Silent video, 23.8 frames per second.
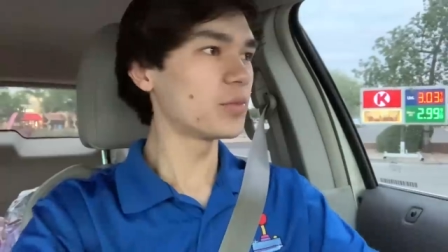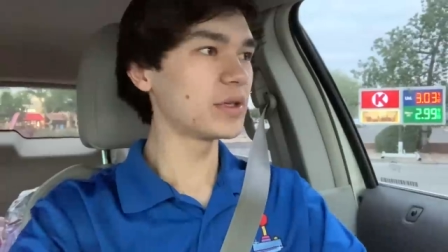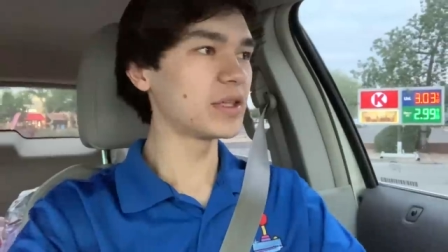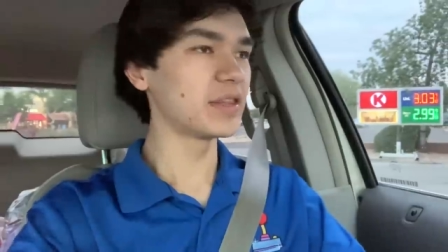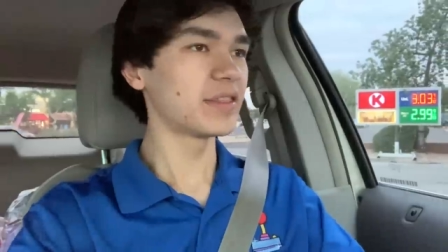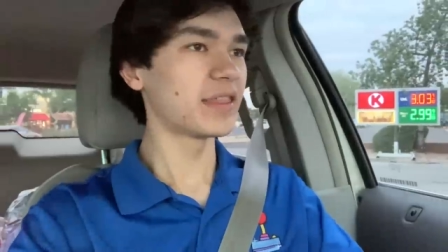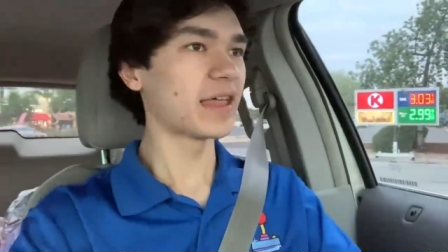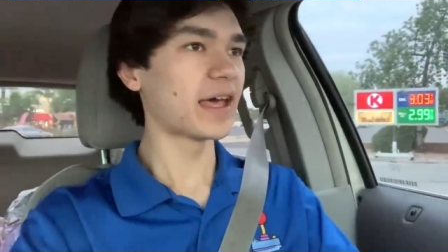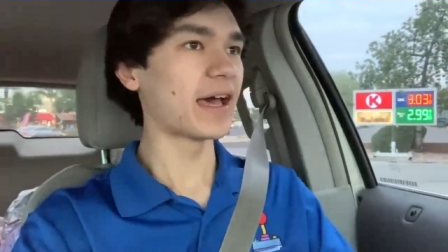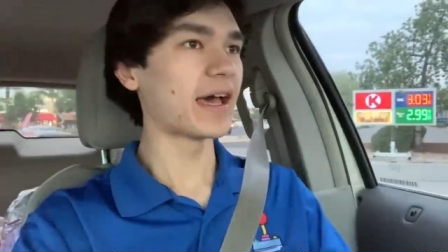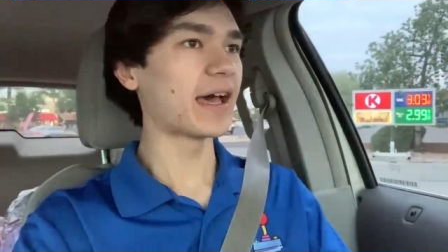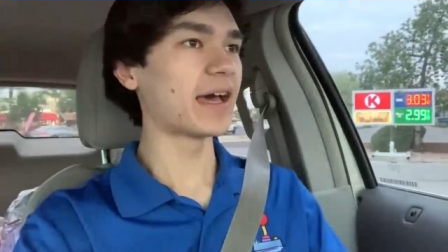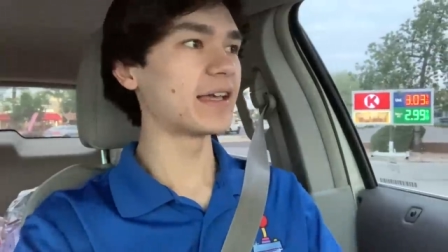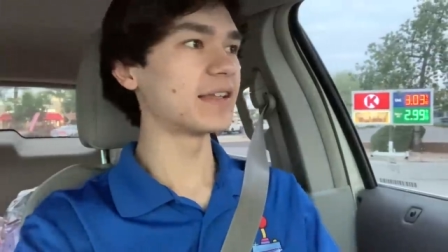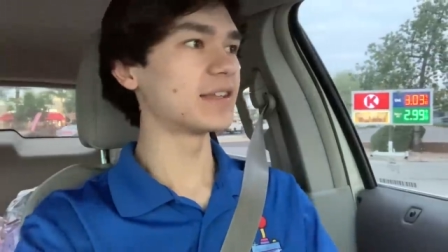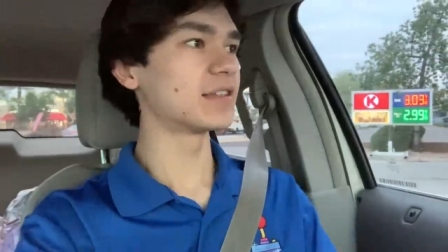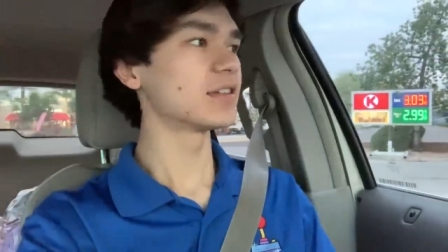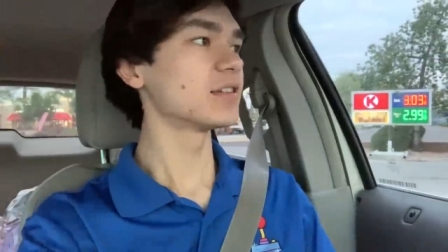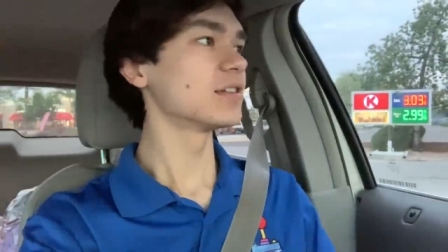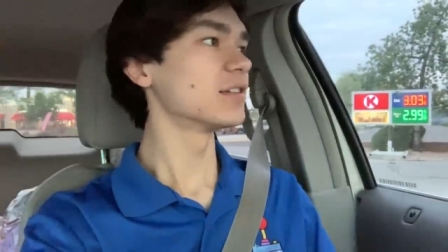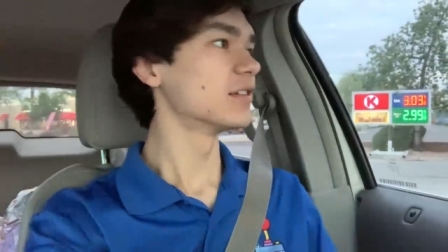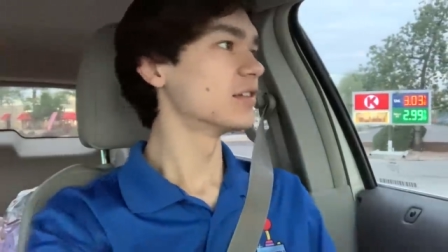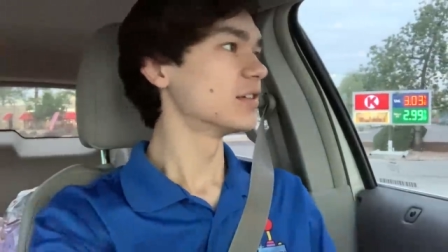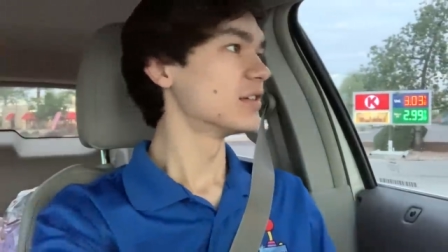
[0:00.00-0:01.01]
me
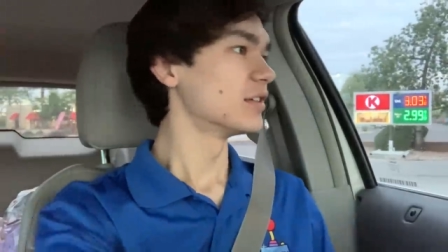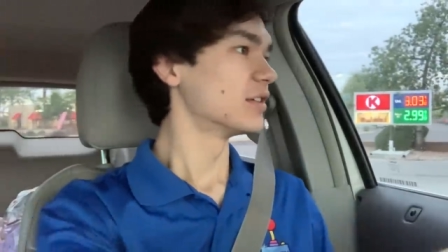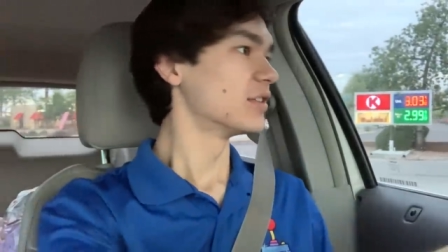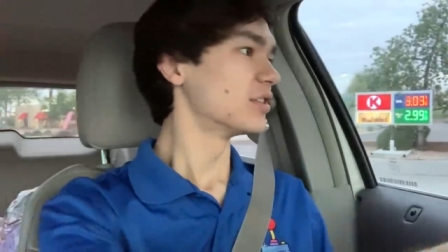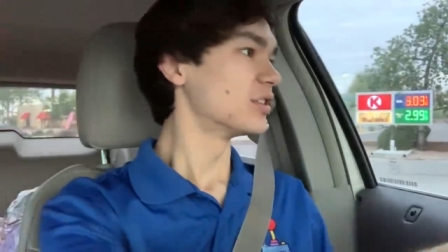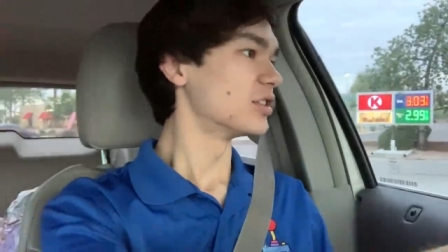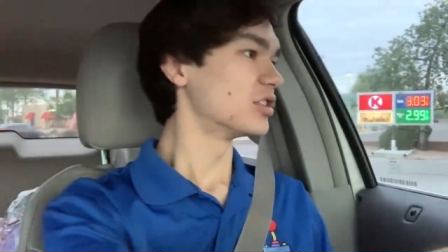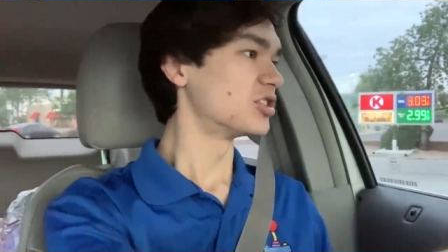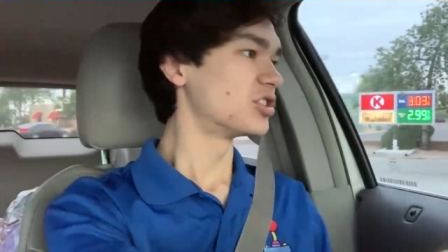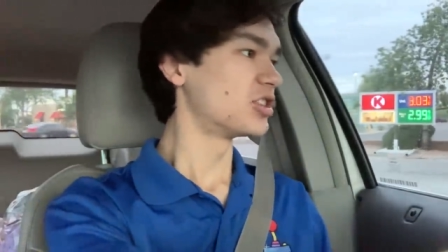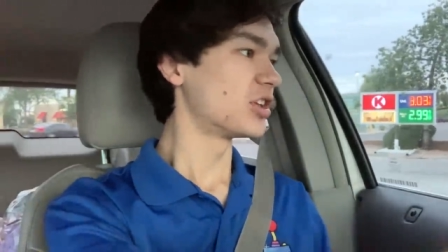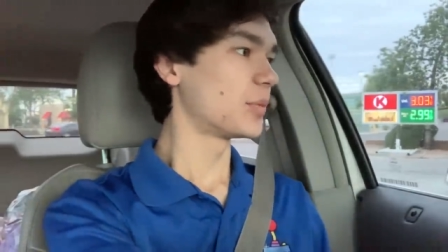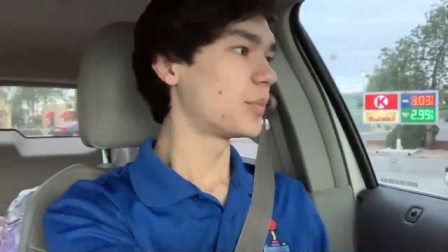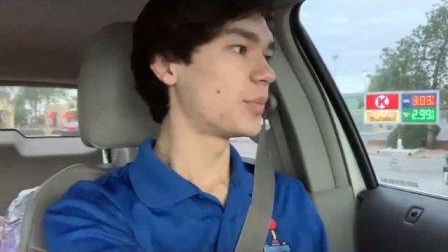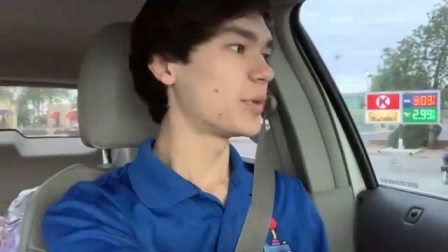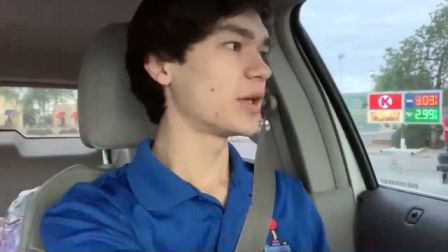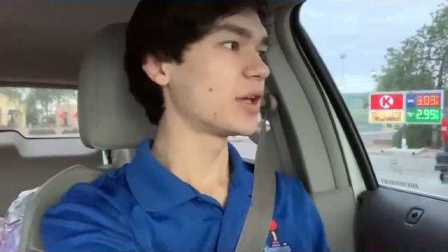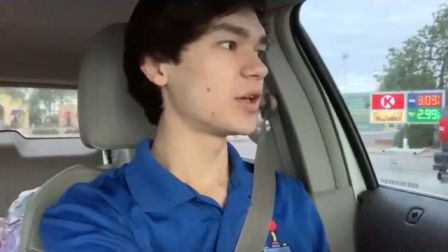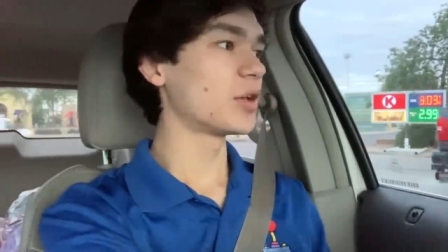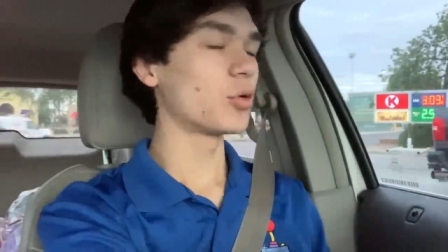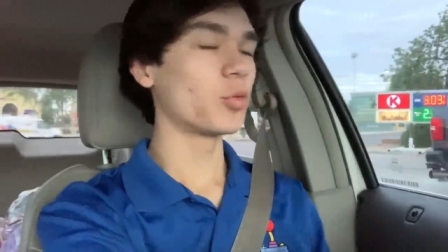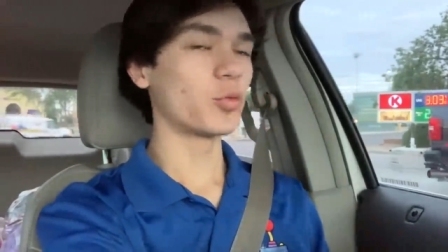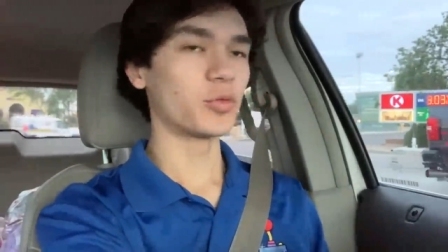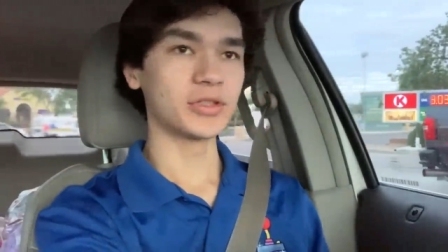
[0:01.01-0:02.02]
that the
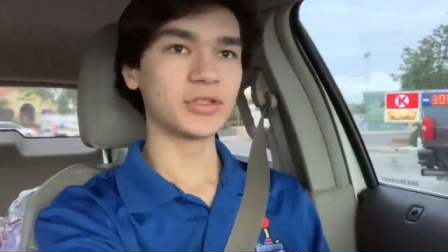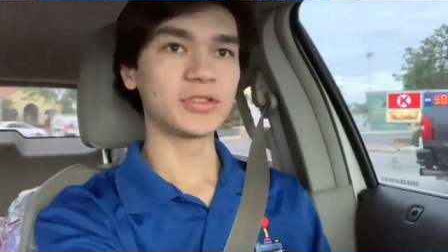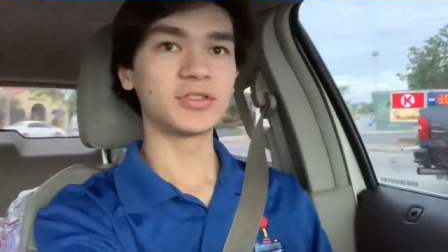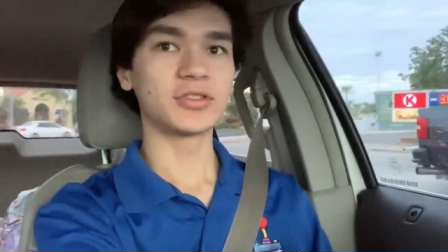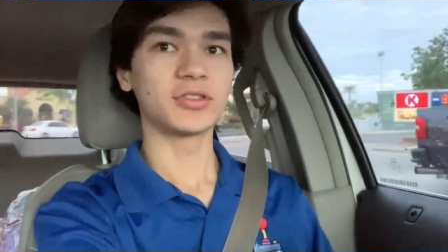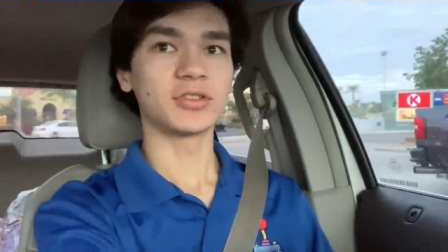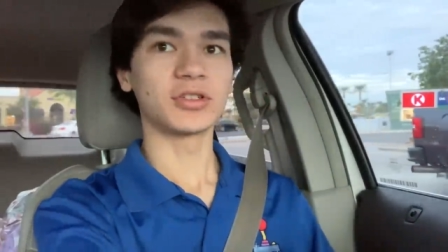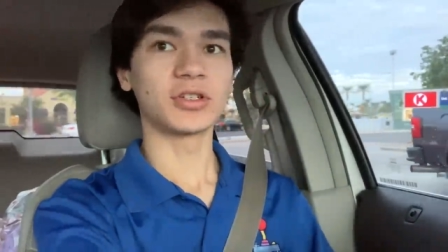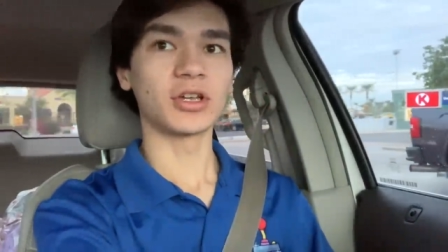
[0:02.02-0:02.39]
shipping was